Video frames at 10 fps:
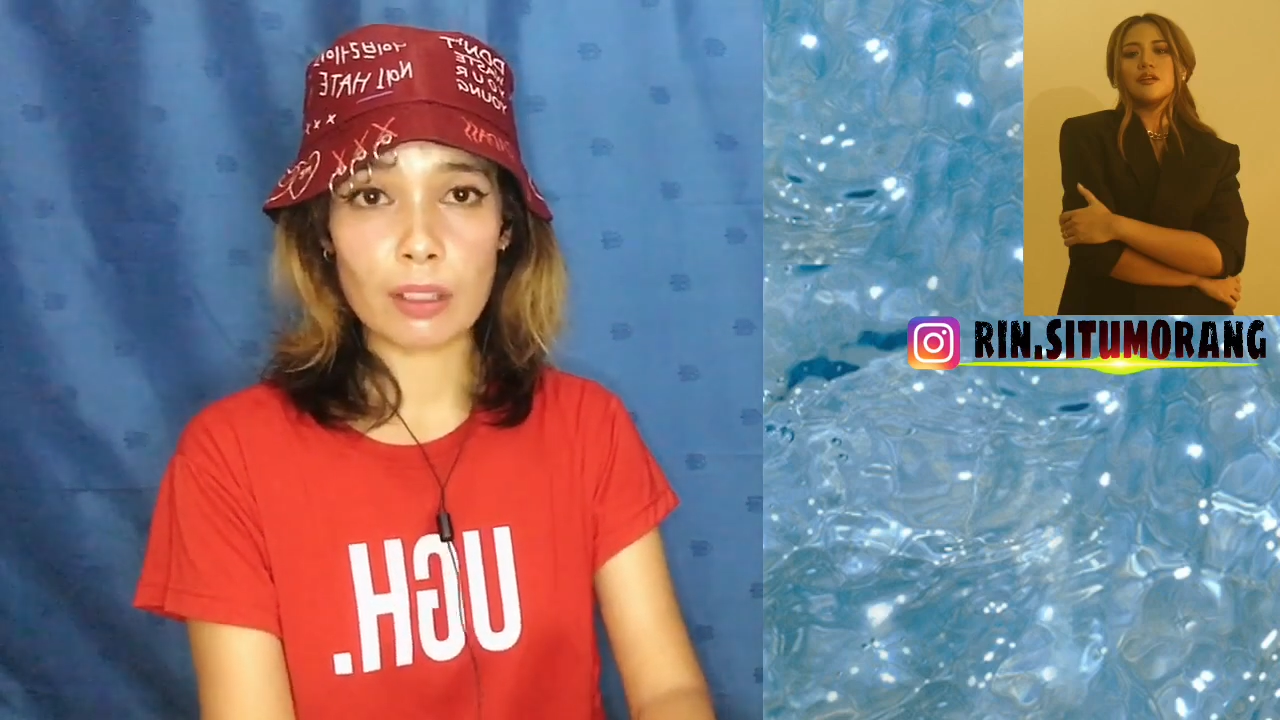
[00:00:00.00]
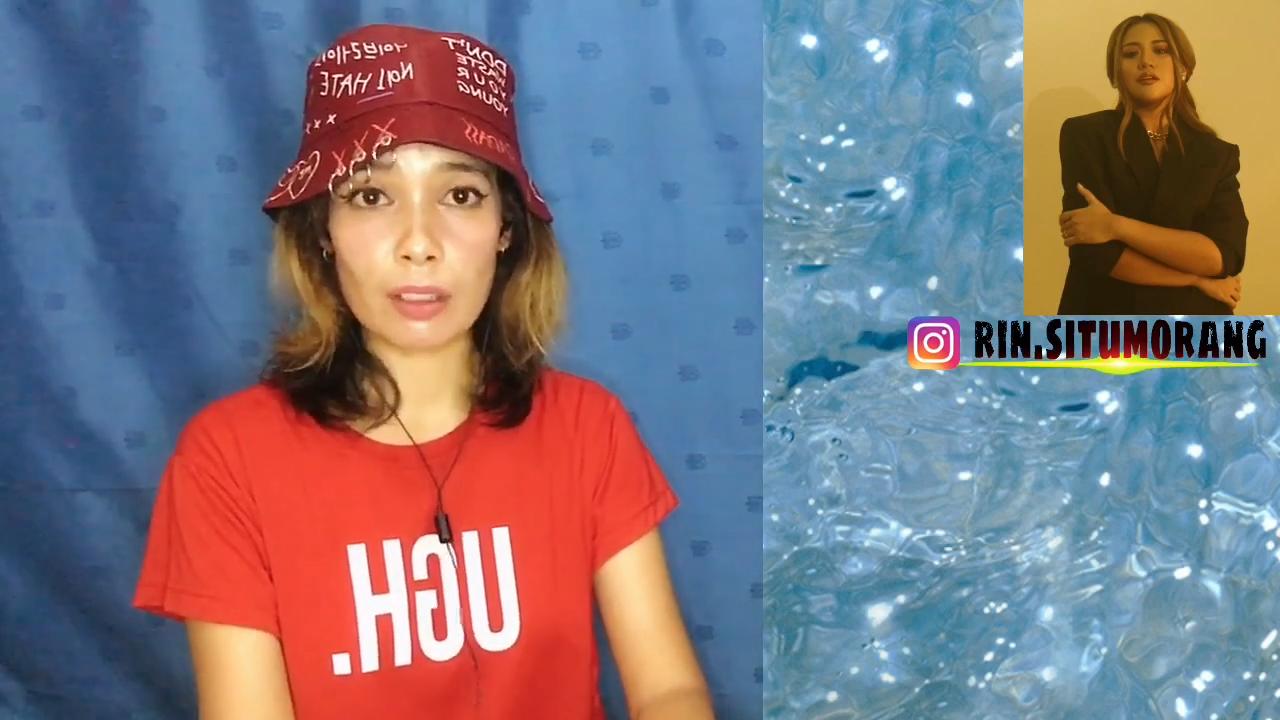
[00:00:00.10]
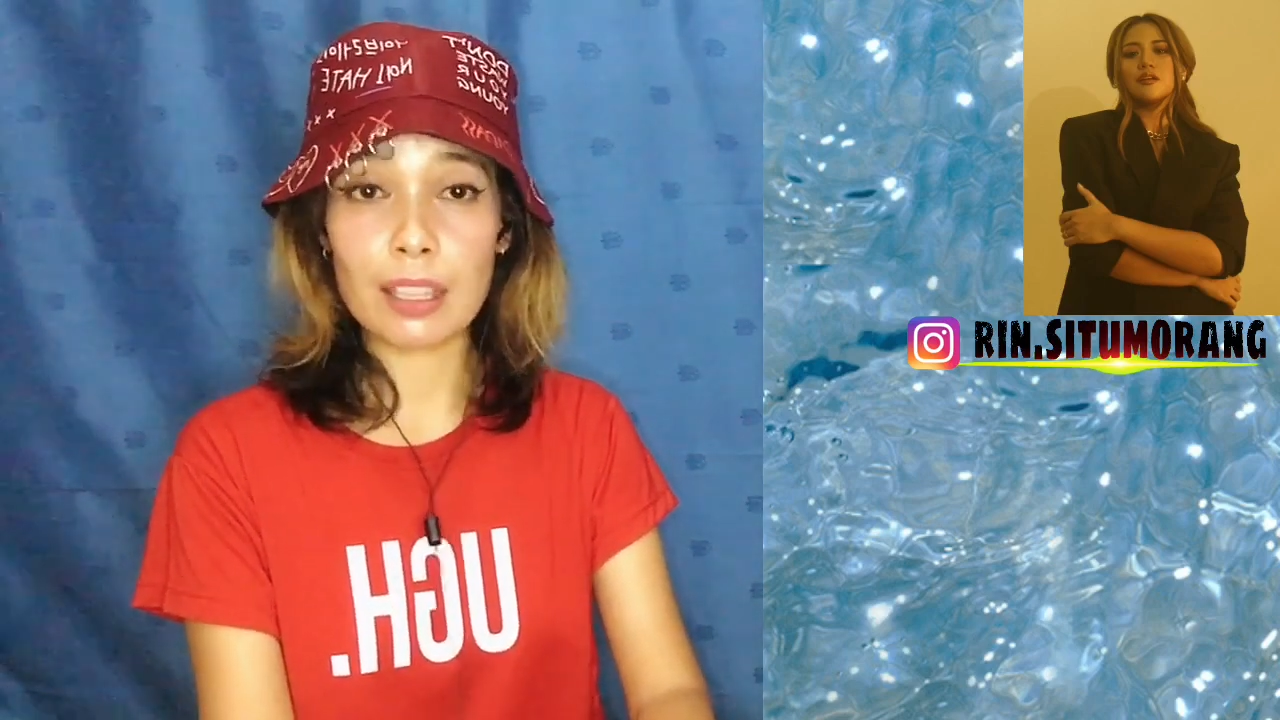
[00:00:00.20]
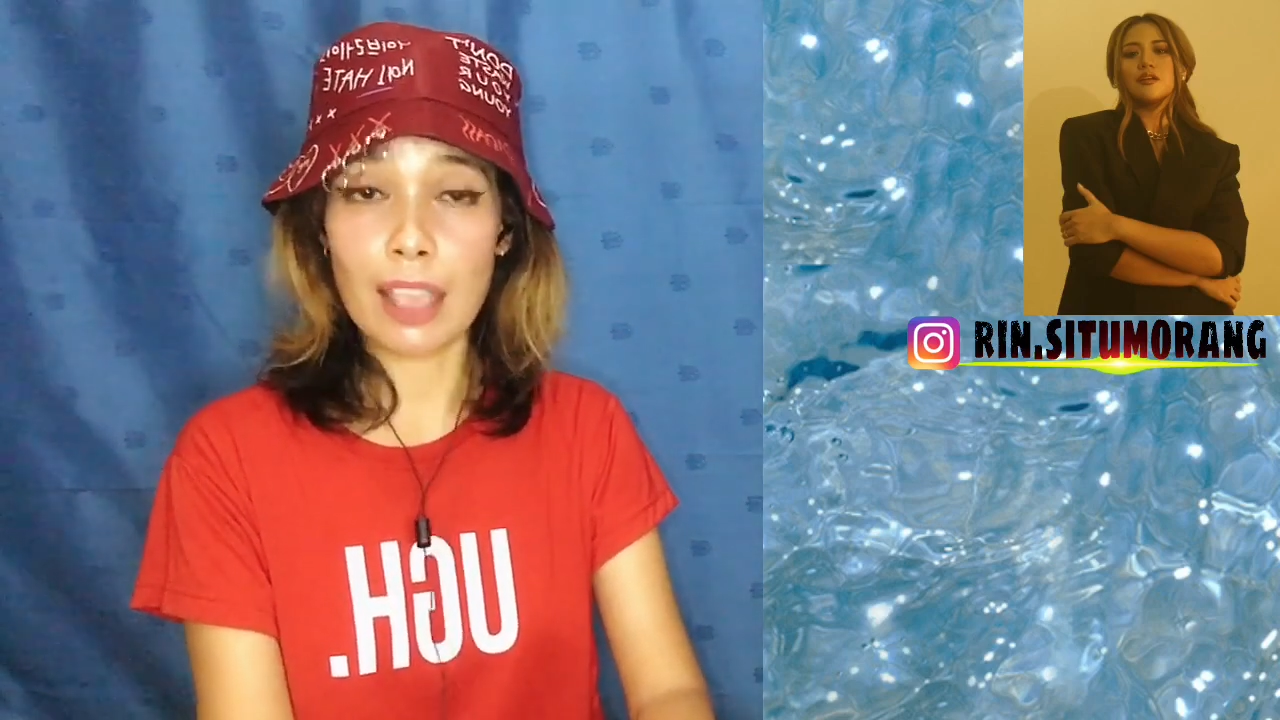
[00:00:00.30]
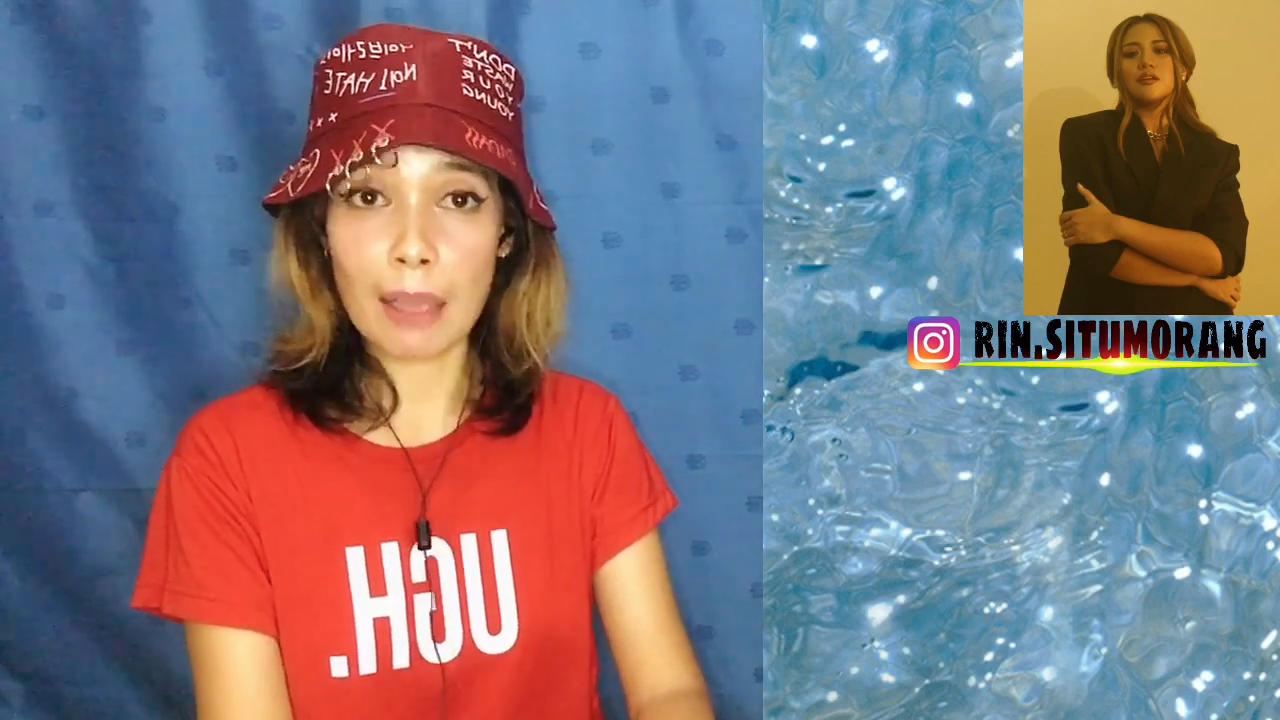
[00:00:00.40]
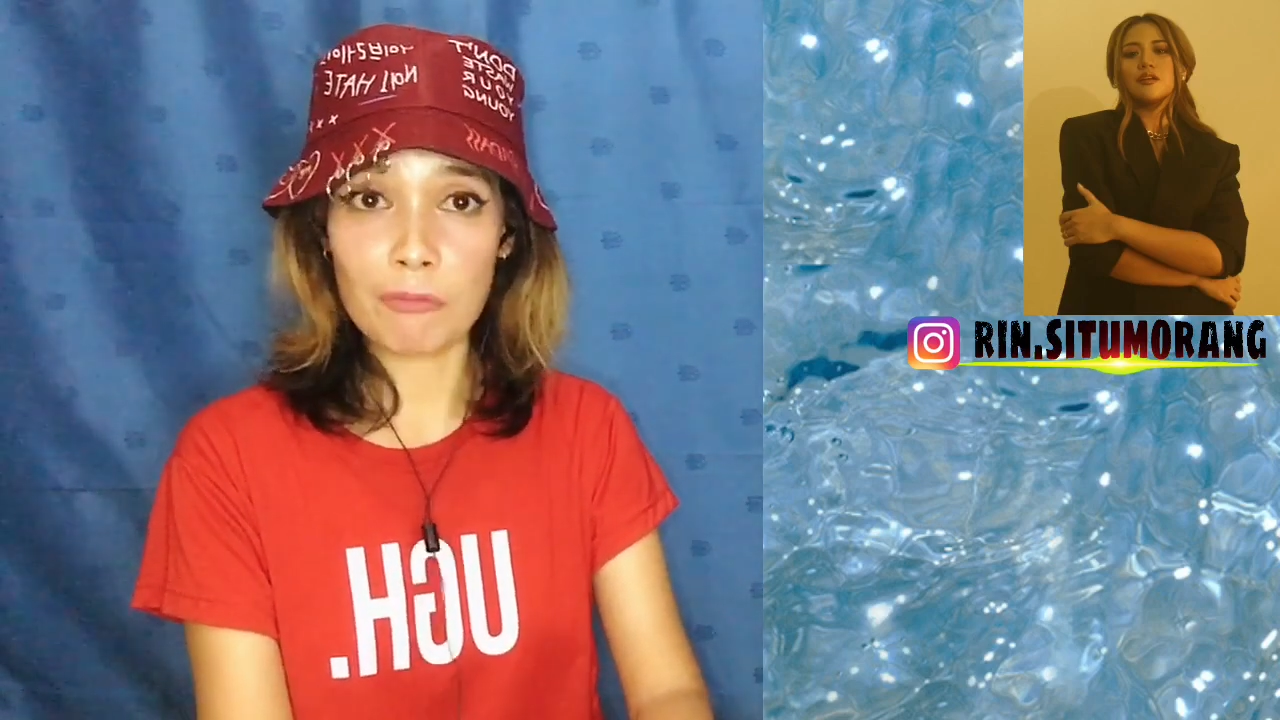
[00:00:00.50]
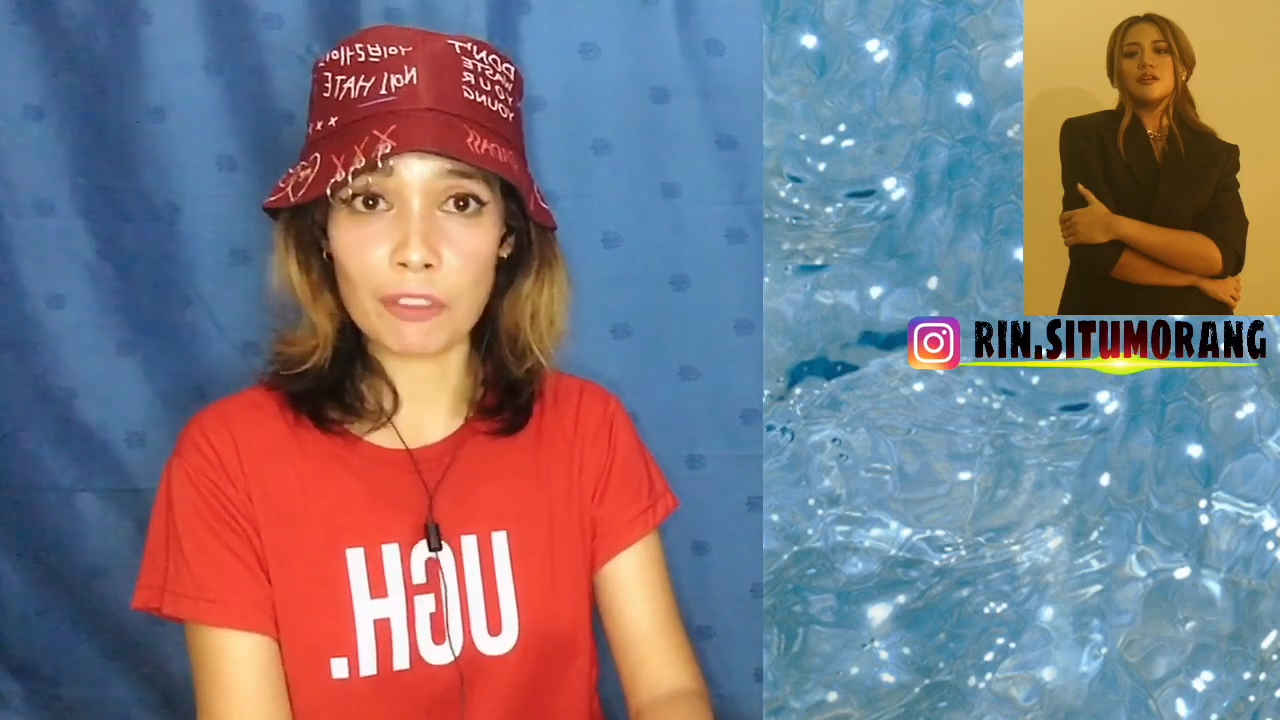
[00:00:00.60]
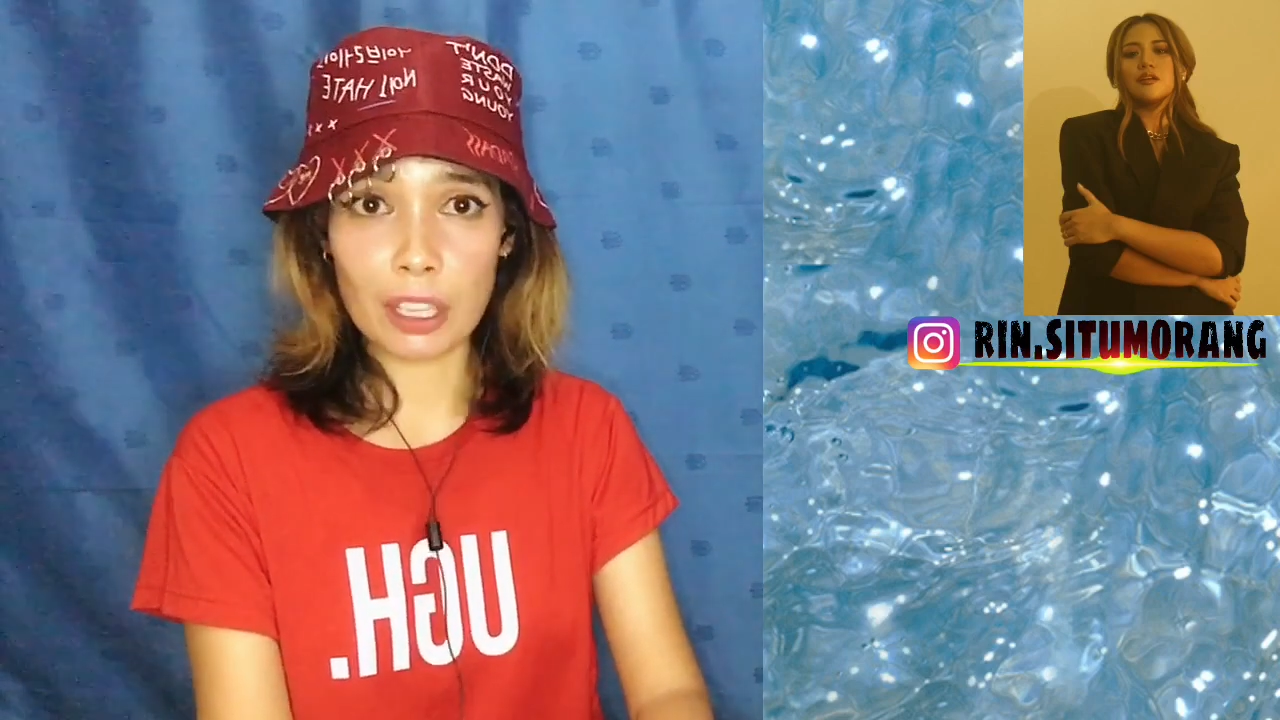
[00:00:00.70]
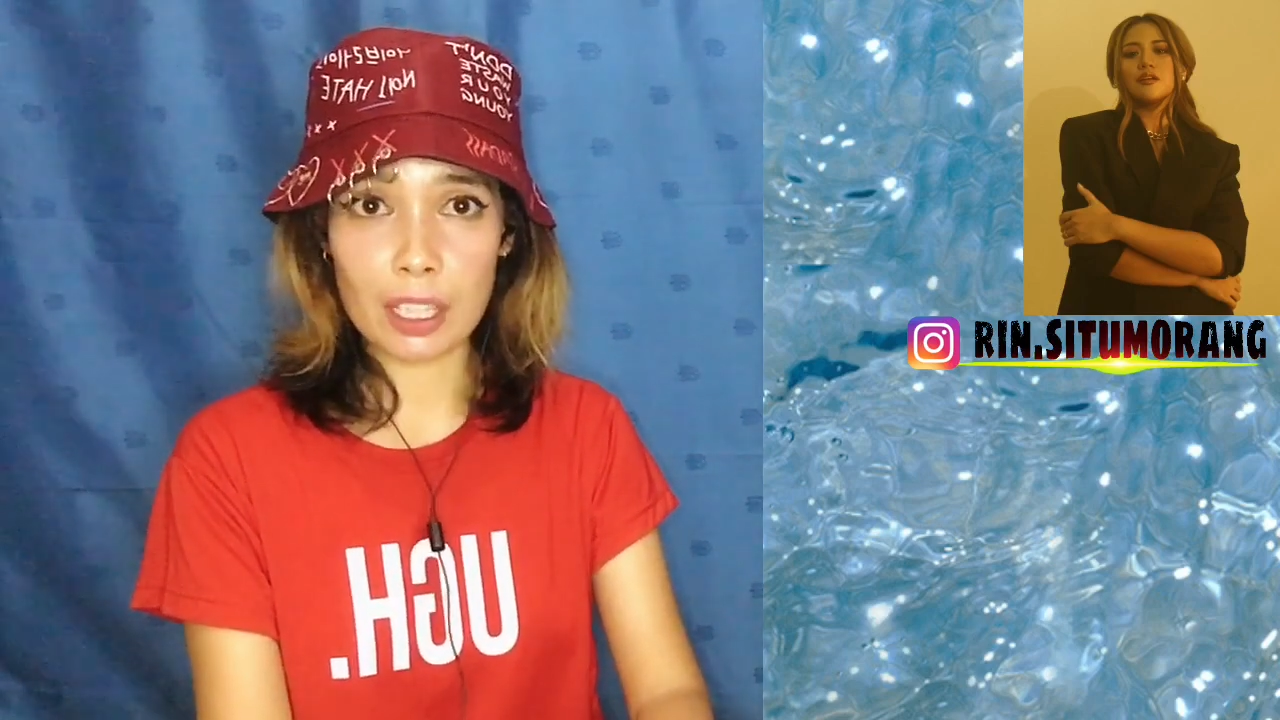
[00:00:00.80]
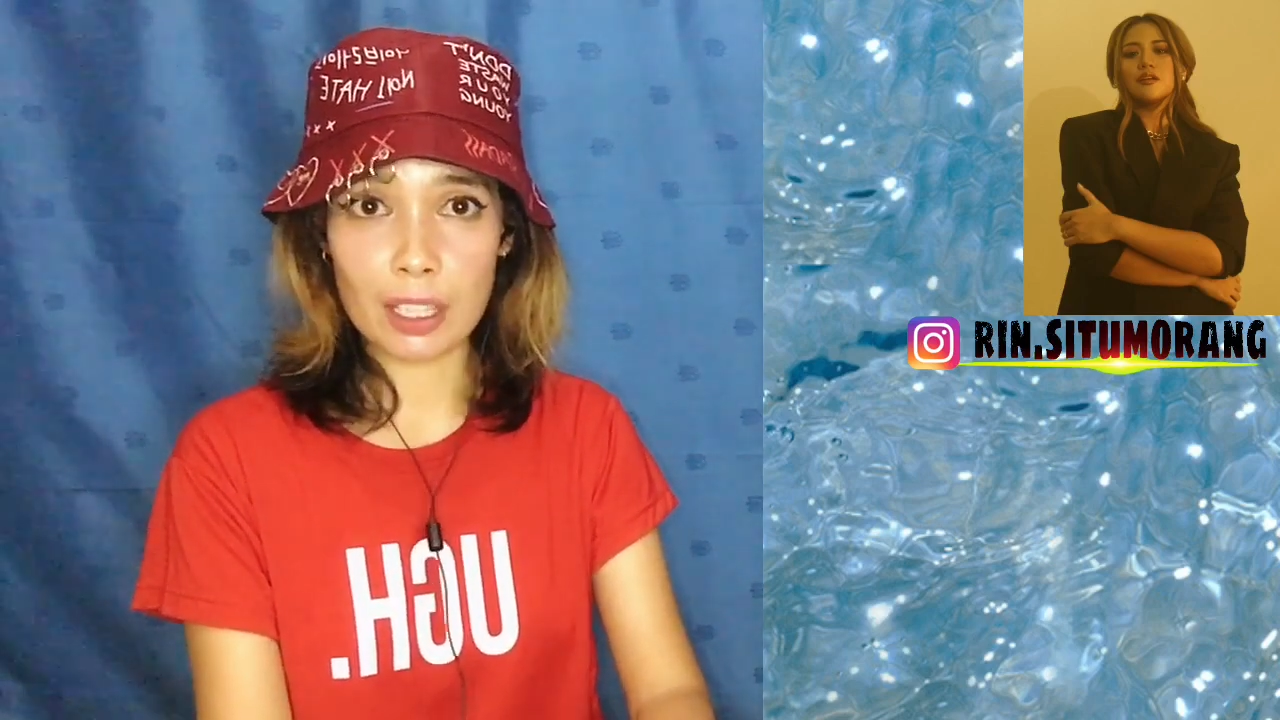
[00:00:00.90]
the
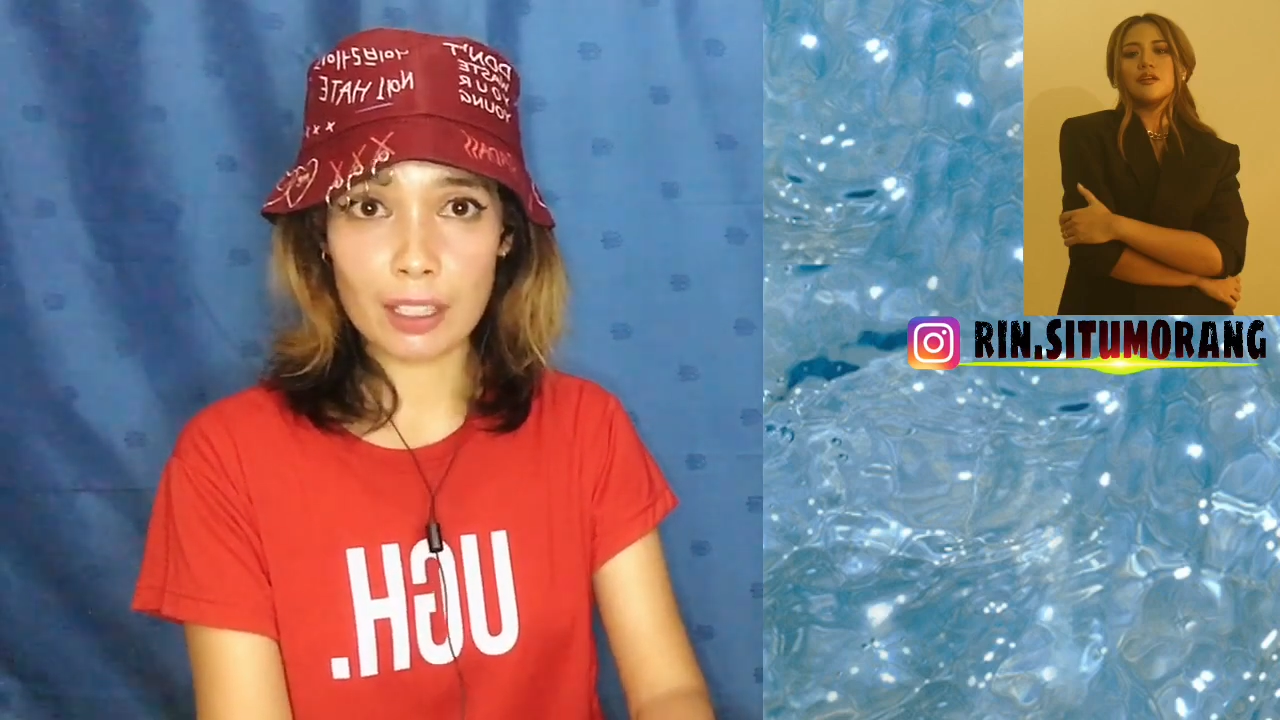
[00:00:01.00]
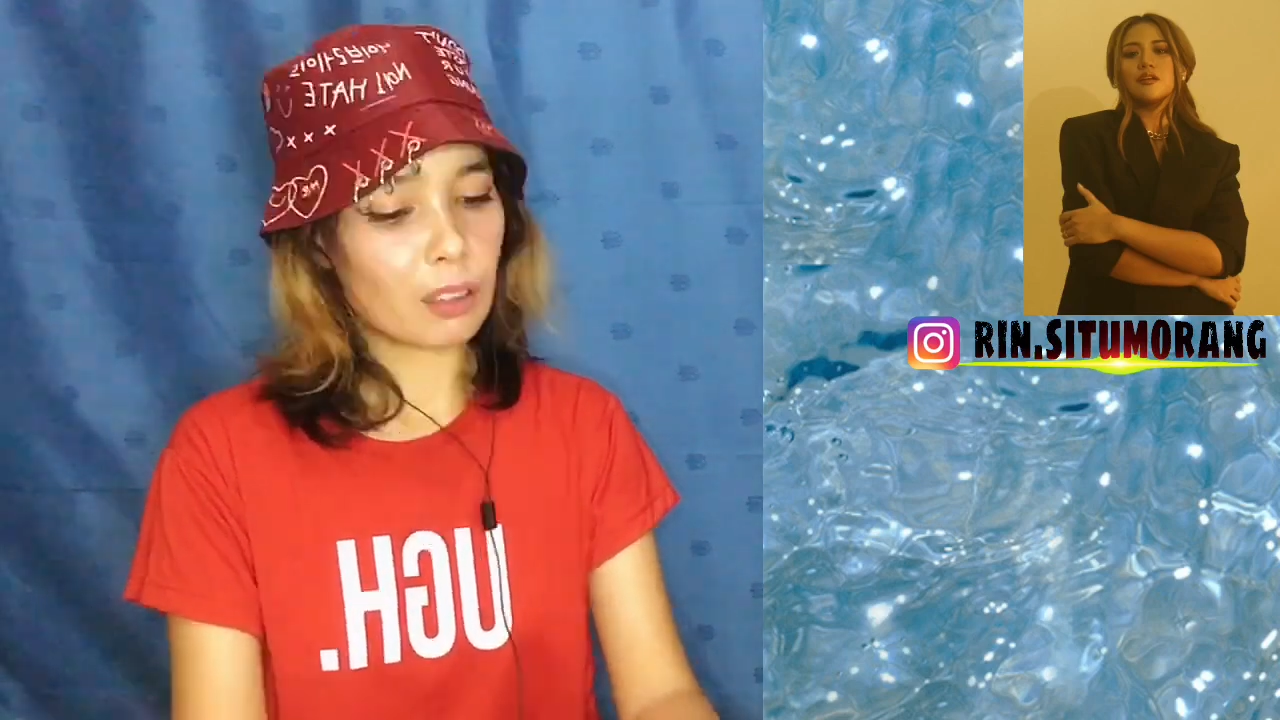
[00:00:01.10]
MV.